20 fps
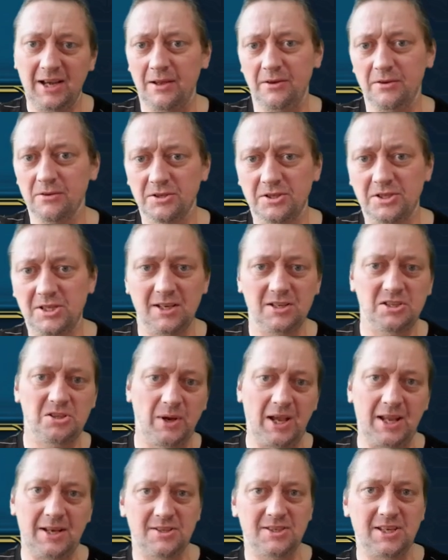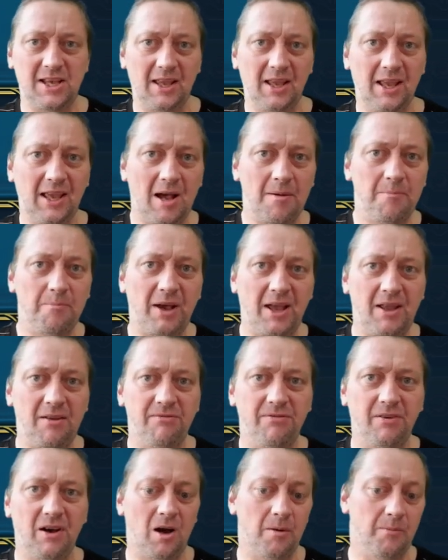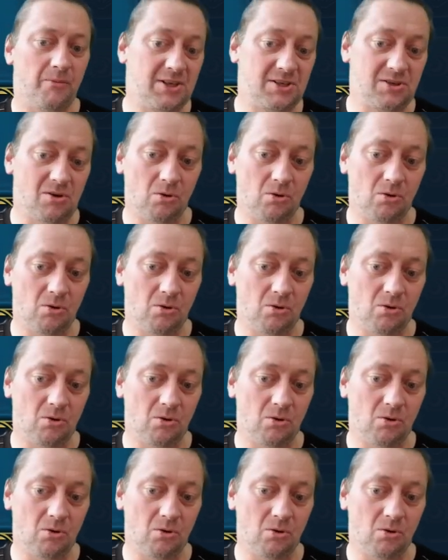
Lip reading: Now, your 6 to 8 second campaign farmer